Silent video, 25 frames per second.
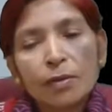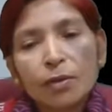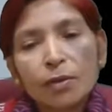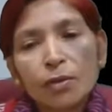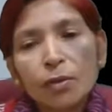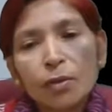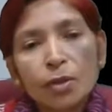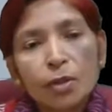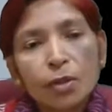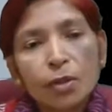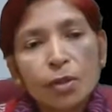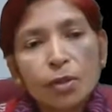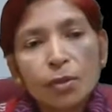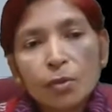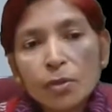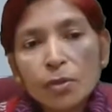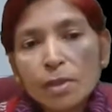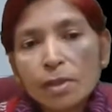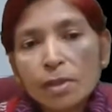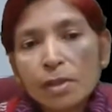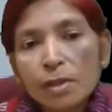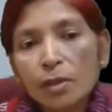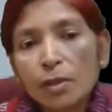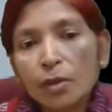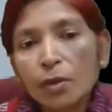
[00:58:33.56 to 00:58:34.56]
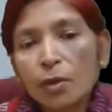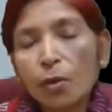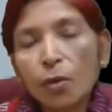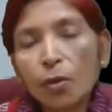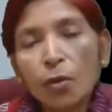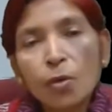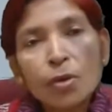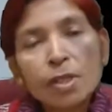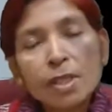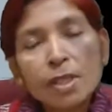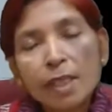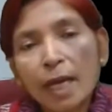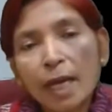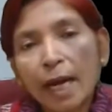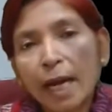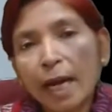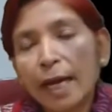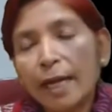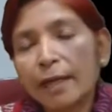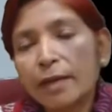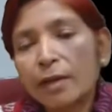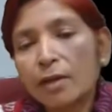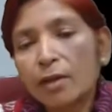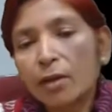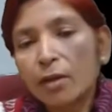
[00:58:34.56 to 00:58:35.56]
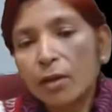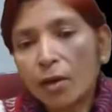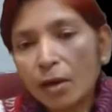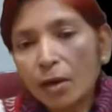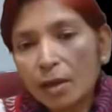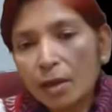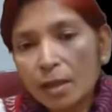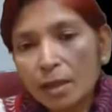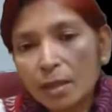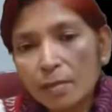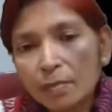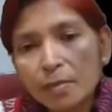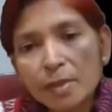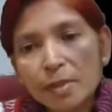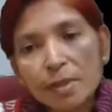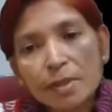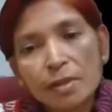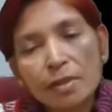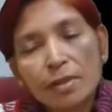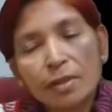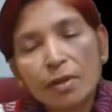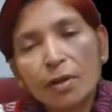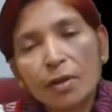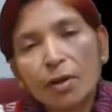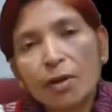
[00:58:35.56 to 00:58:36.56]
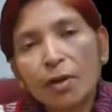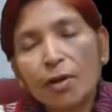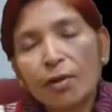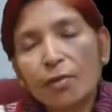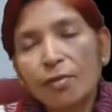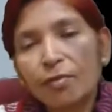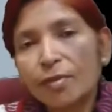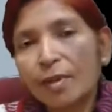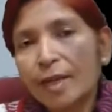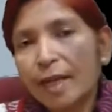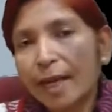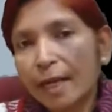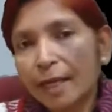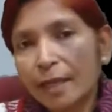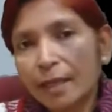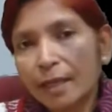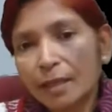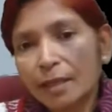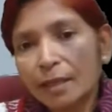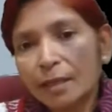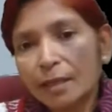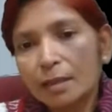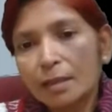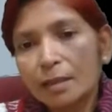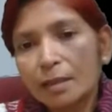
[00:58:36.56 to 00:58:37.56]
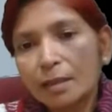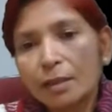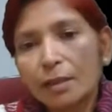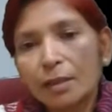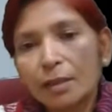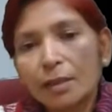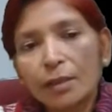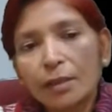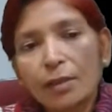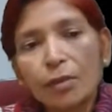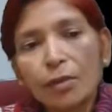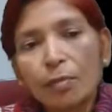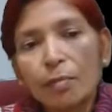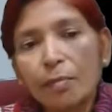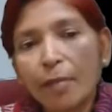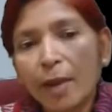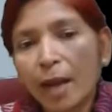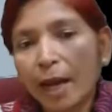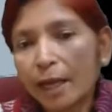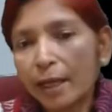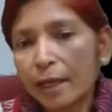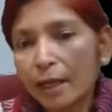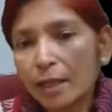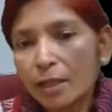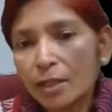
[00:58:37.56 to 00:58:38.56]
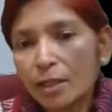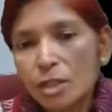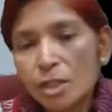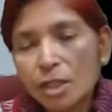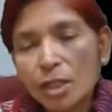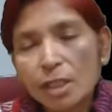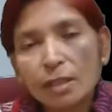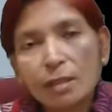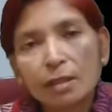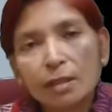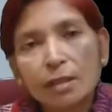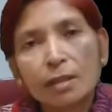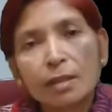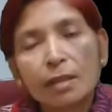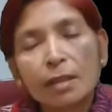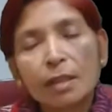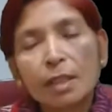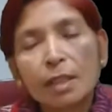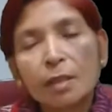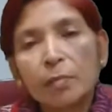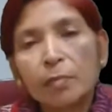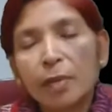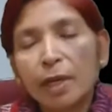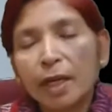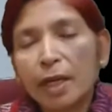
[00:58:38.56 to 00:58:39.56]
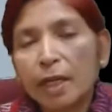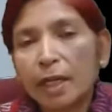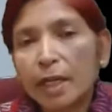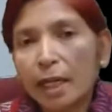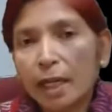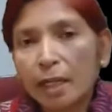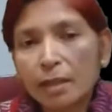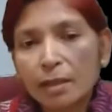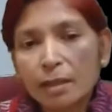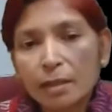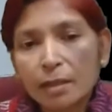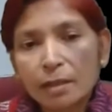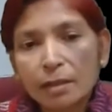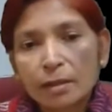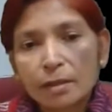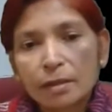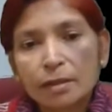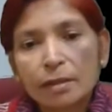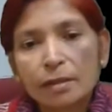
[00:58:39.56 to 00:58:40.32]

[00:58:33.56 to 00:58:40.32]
to use rows and columns of data to manage, predict,